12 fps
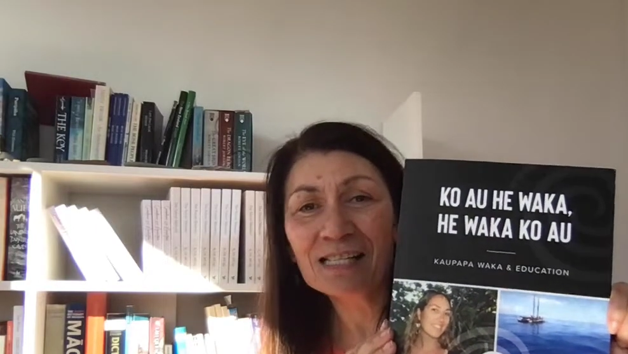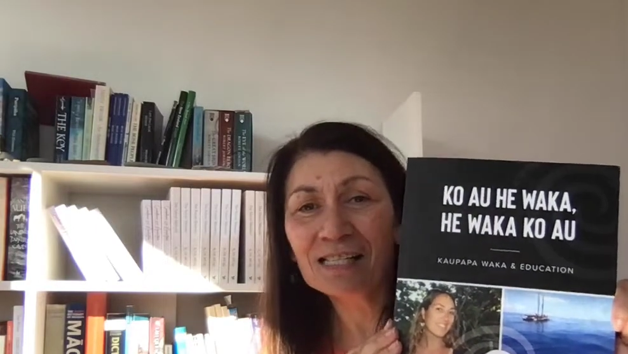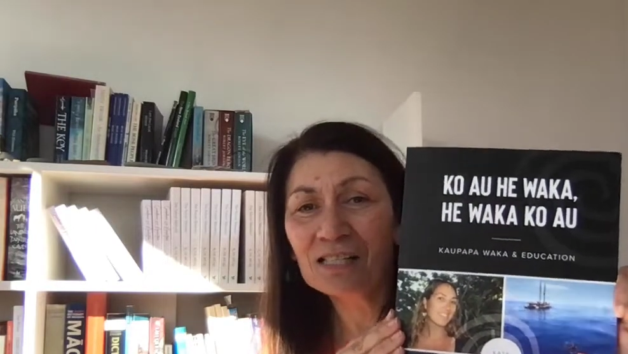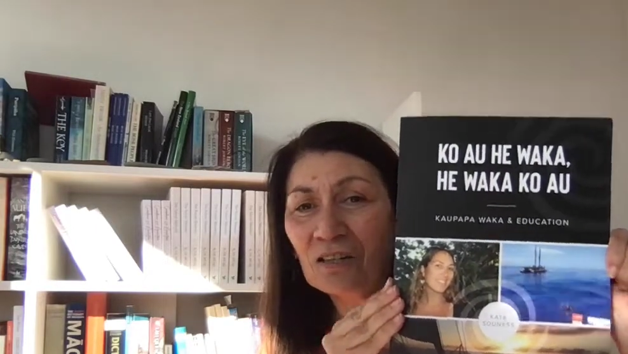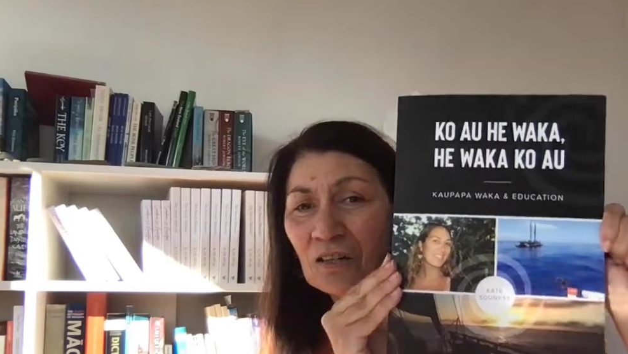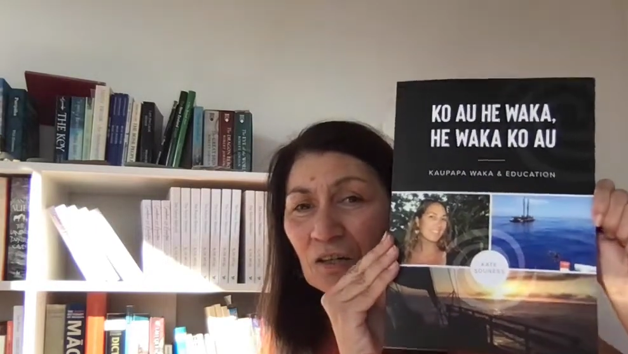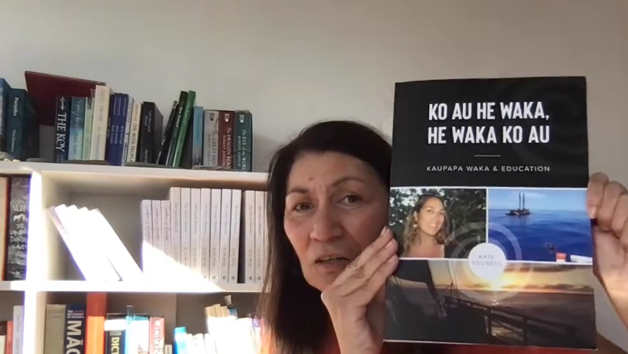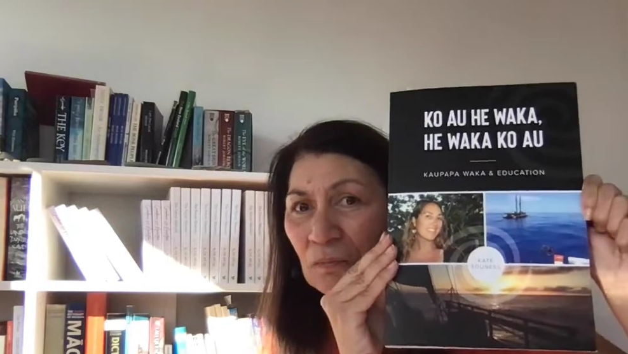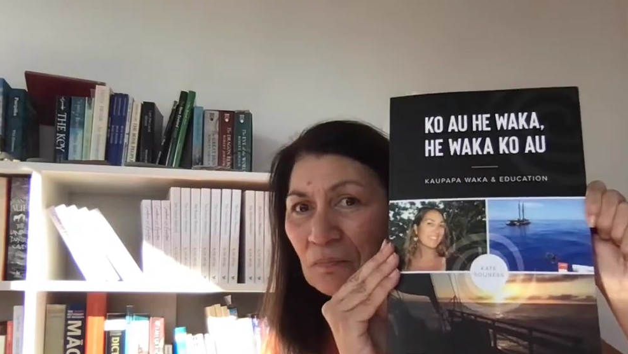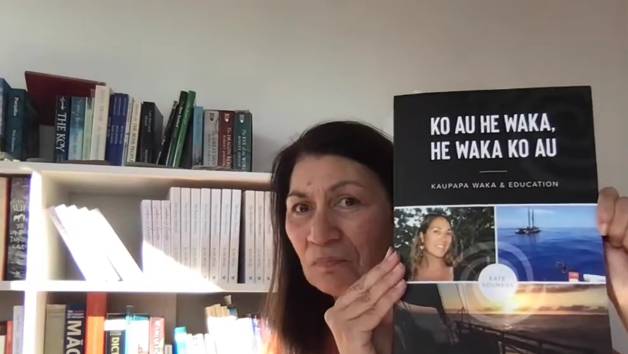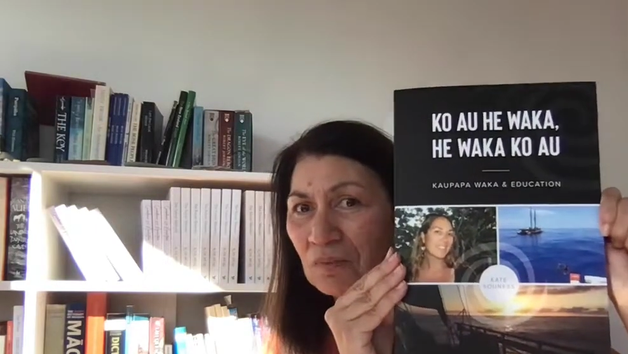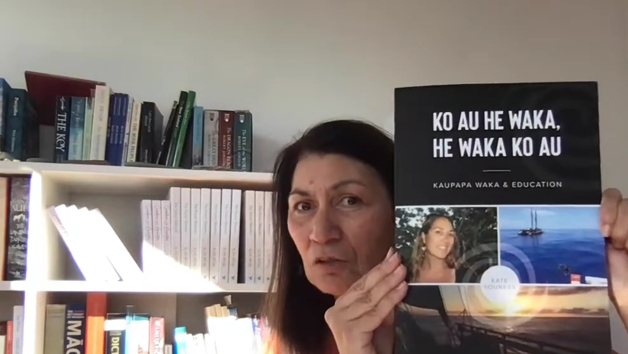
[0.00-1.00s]
So
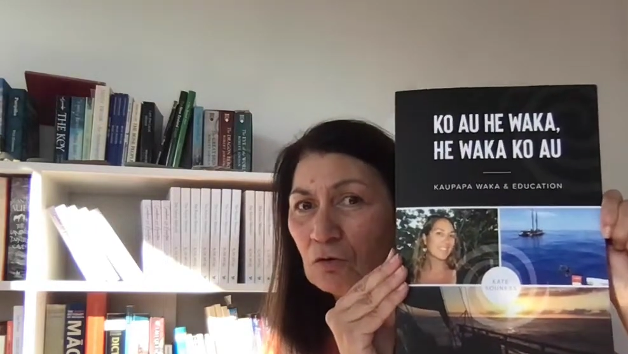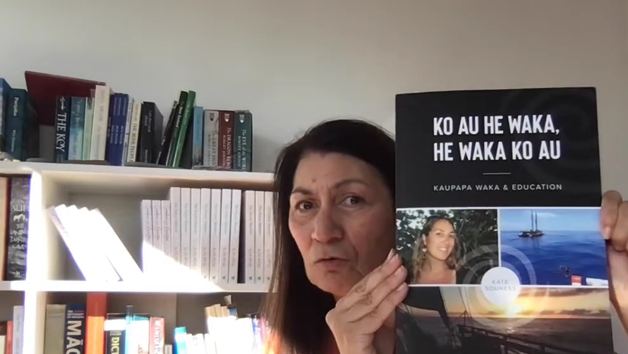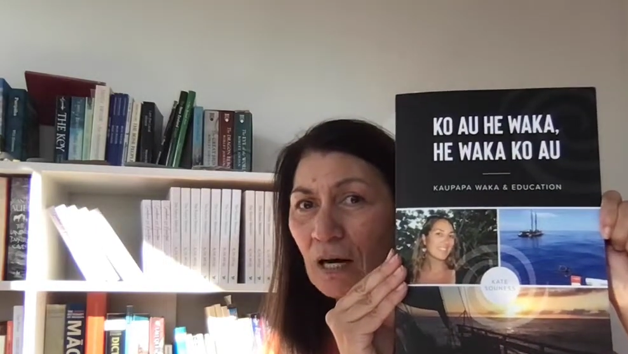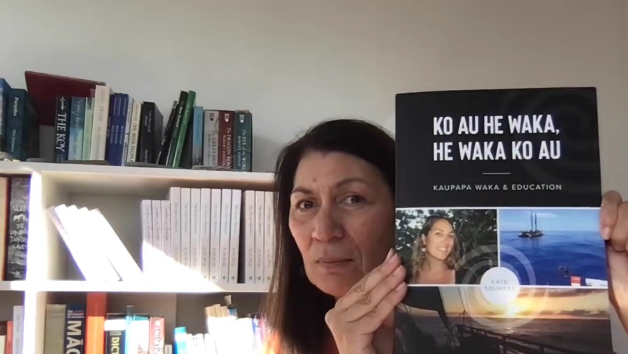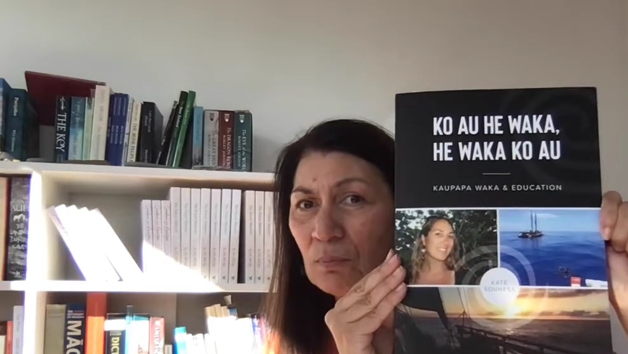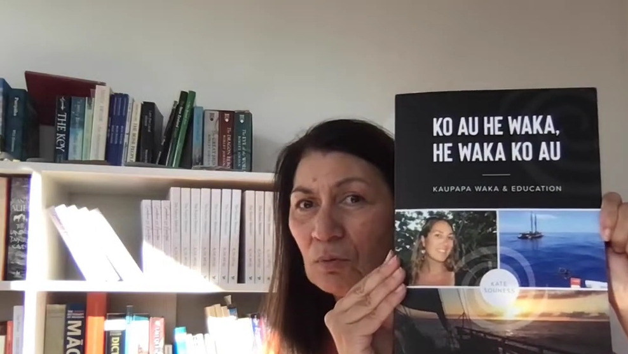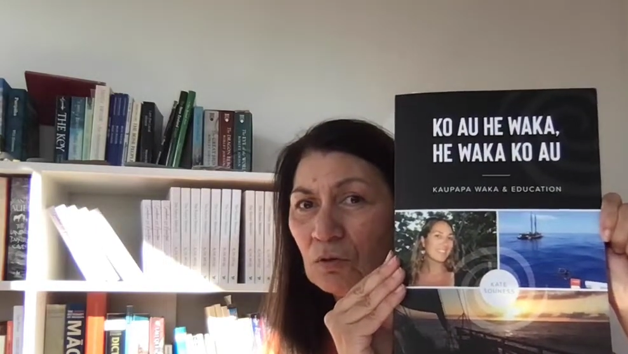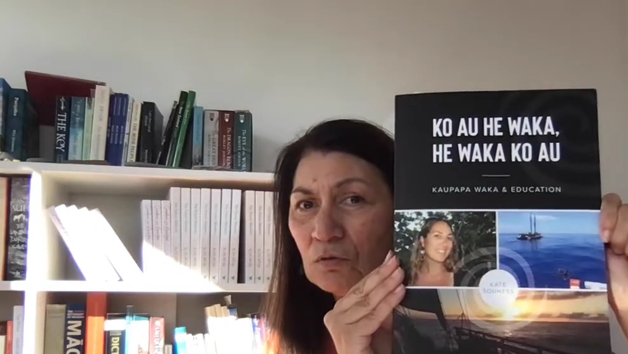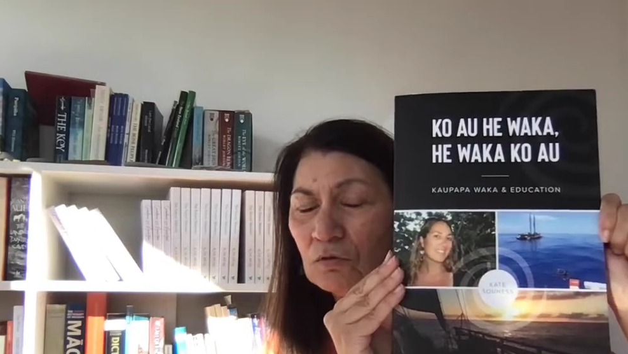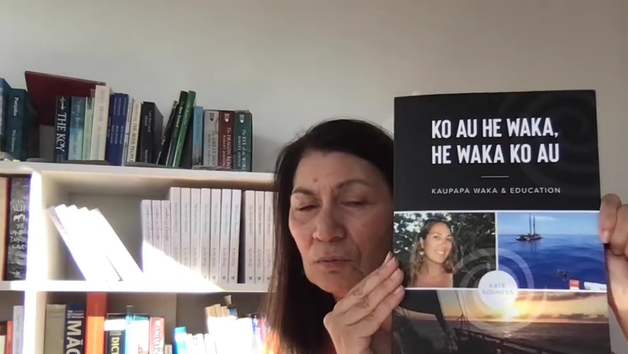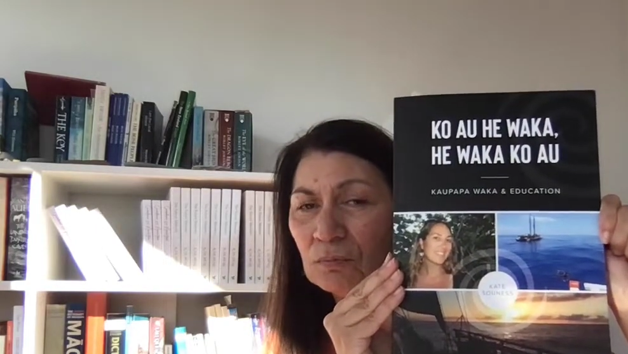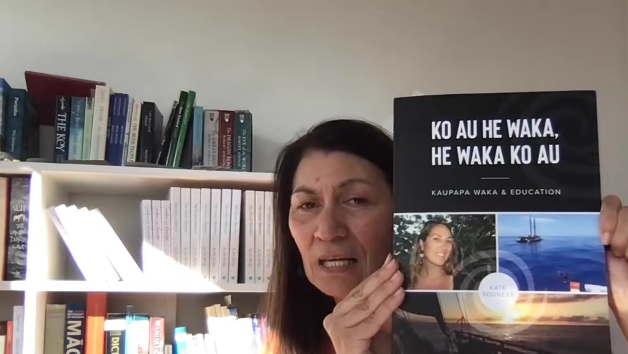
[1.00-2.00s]
great book
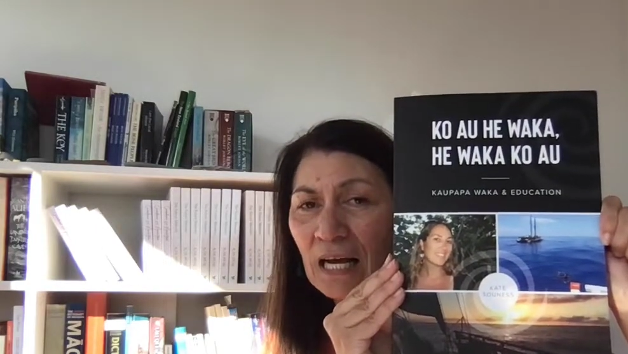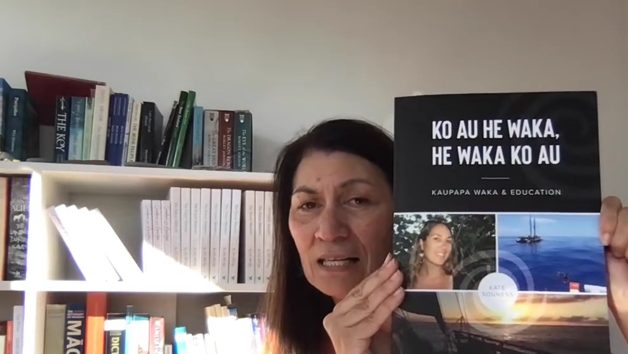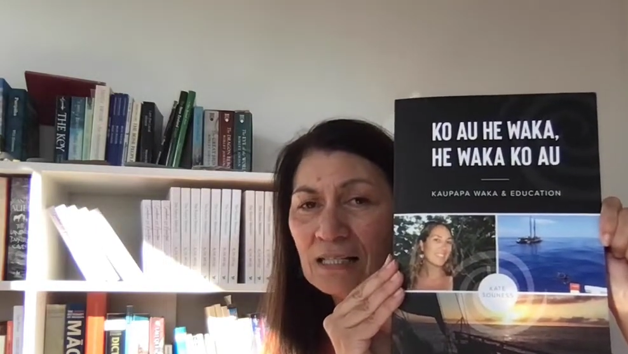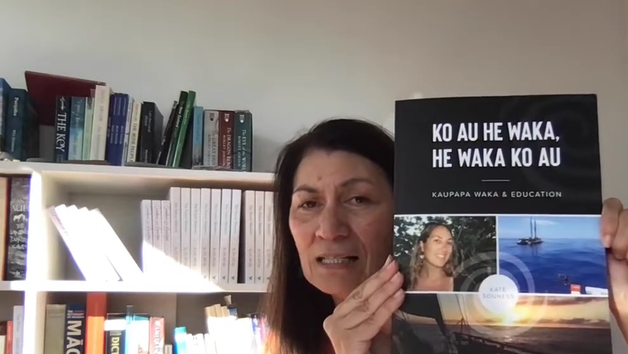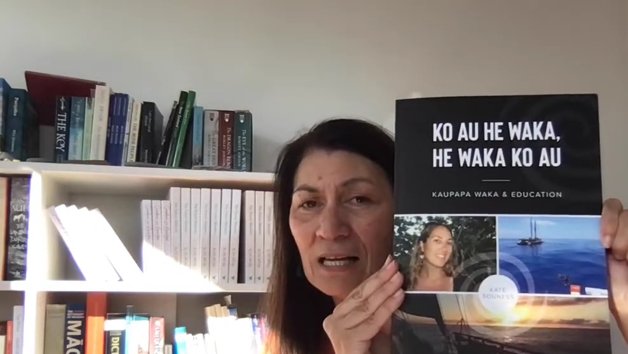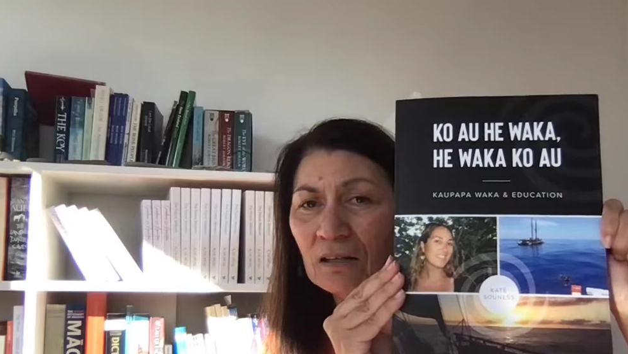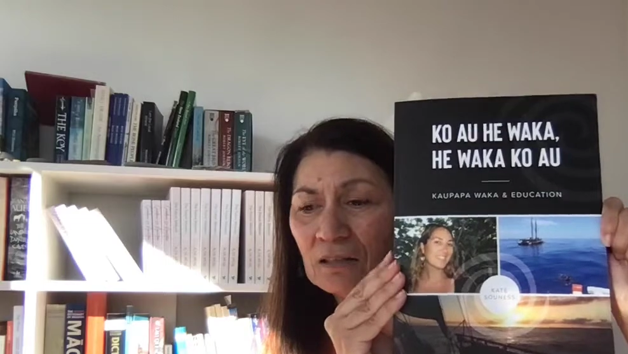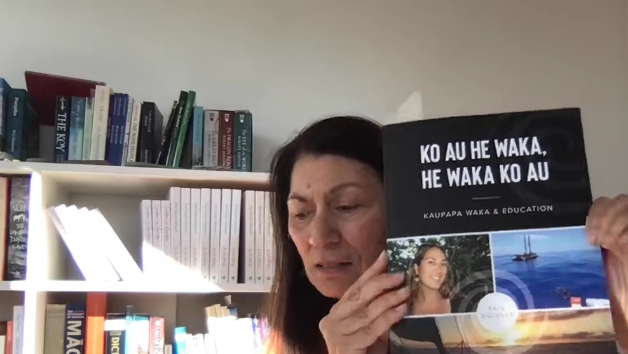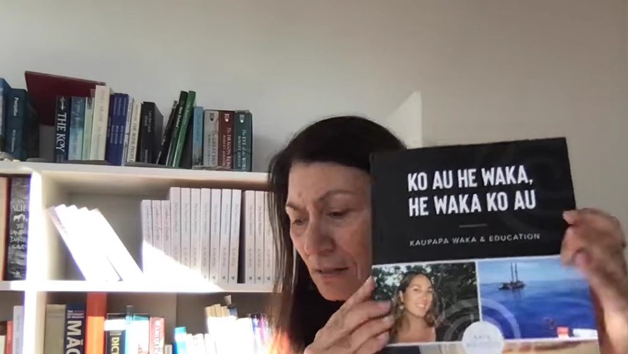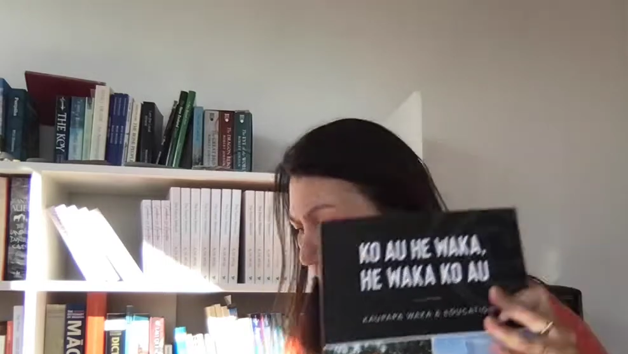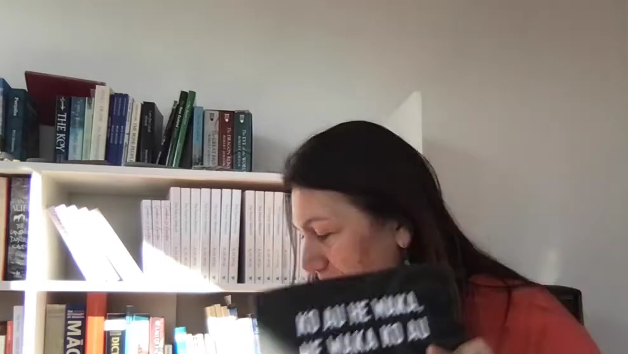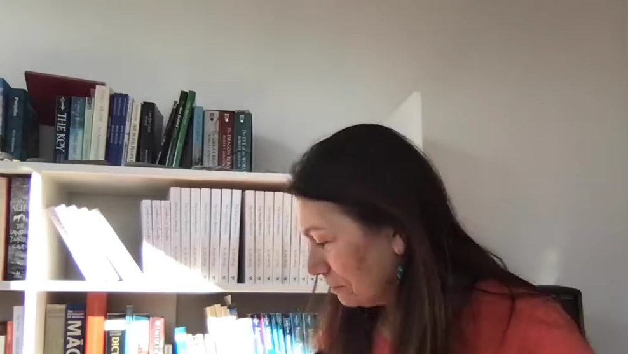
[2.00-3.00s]
from Kate
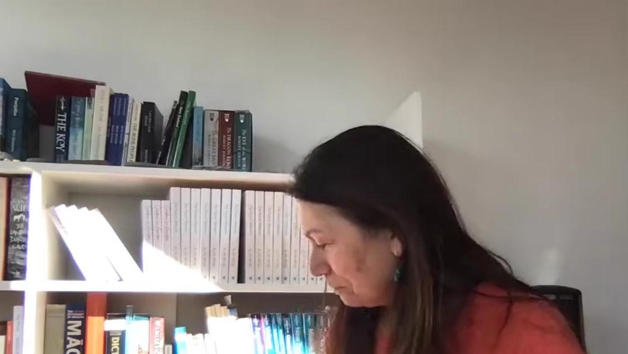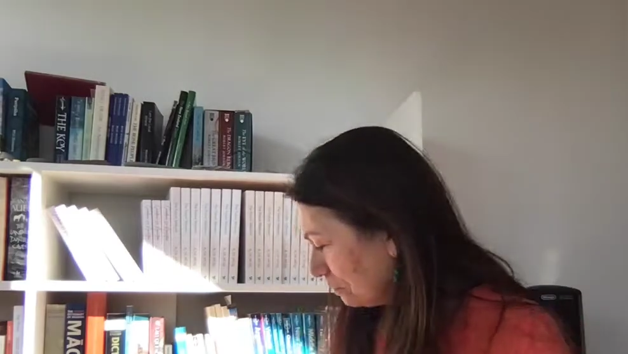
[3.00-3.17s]
Saunas.